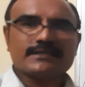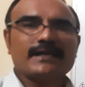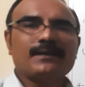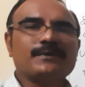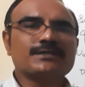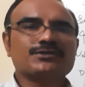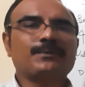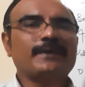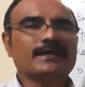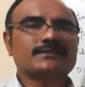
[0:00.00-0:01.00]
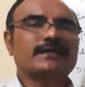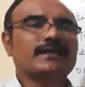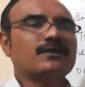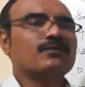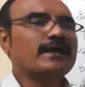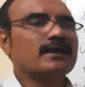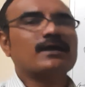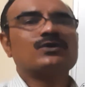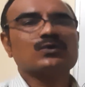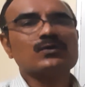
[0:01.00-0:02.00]
centimeter should be extended? Why
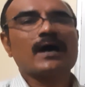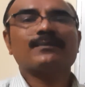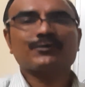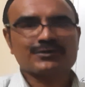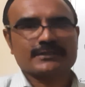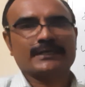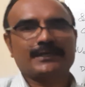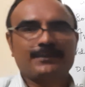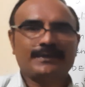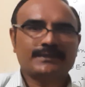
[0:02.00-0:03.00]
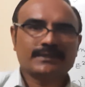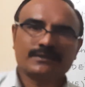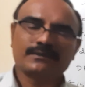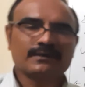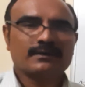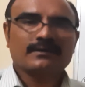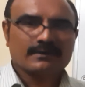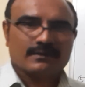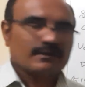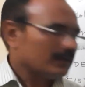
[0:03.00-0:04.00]
not 2 or more centimeter?
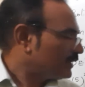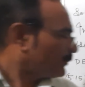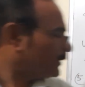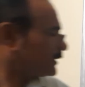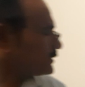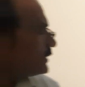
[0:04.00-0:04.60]
Because